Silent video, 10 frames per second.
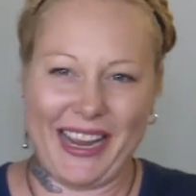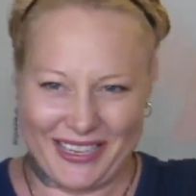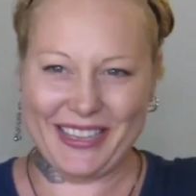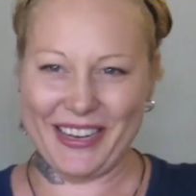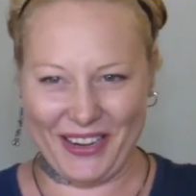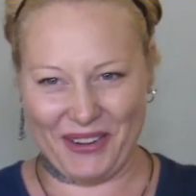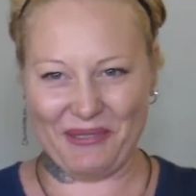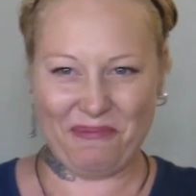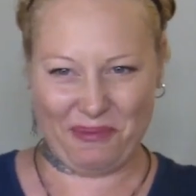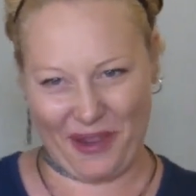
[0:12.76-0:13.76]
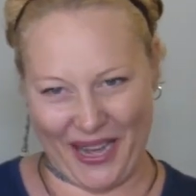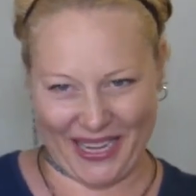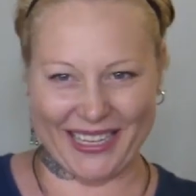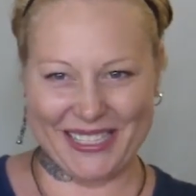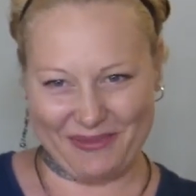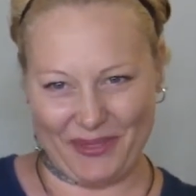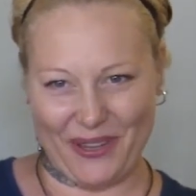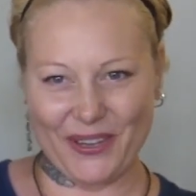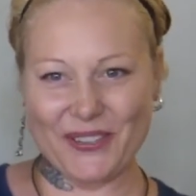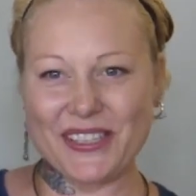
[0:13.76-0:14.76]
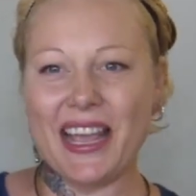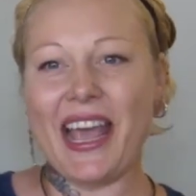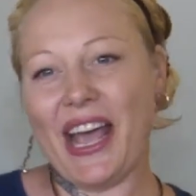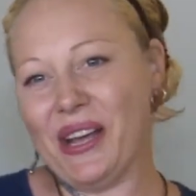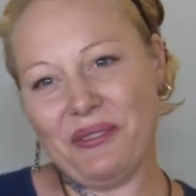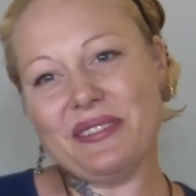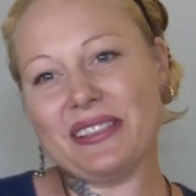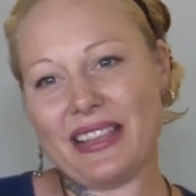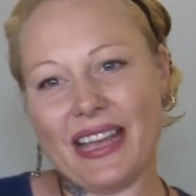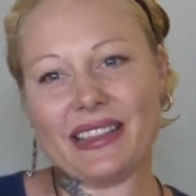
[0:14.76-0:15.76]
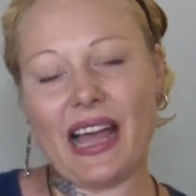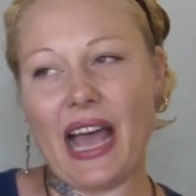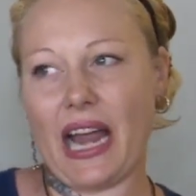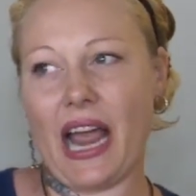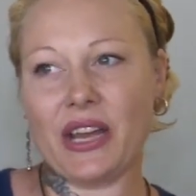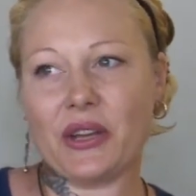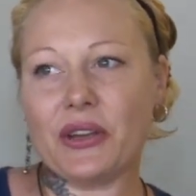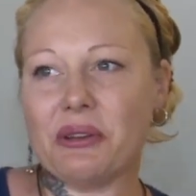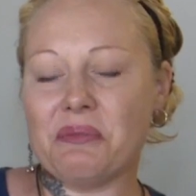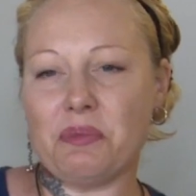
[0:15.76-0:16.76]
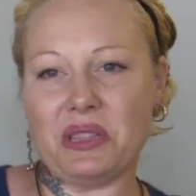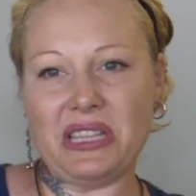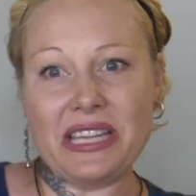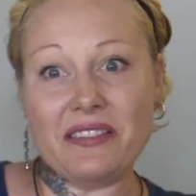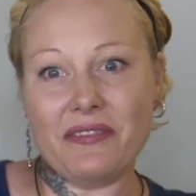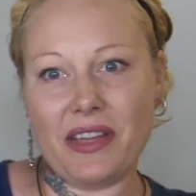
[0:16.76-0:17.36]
and your brain explodes. It was like that. I, I couldn't believe